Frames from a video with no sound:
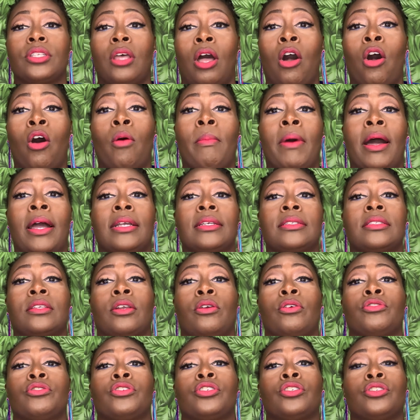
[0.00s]
all my
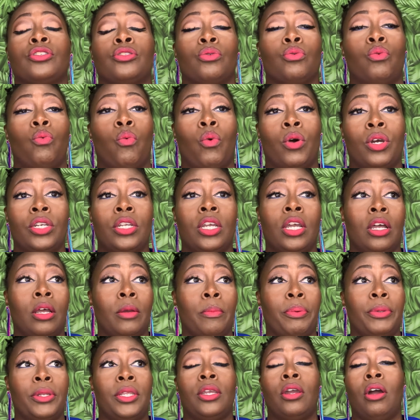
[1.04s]
excursions through one
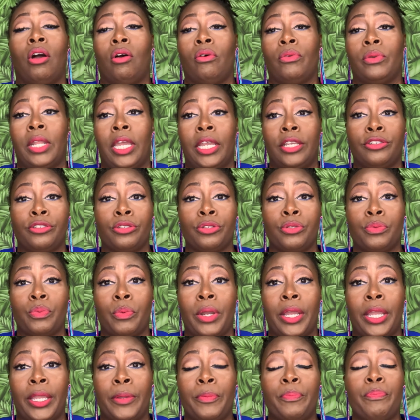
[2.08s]
company called Nature's
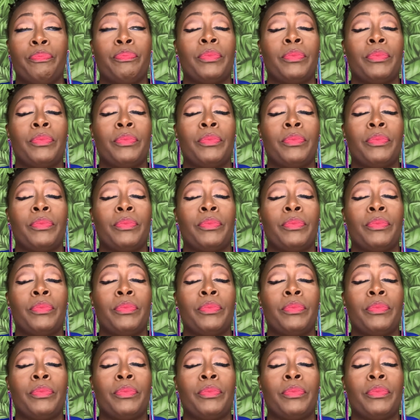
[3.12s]
Way.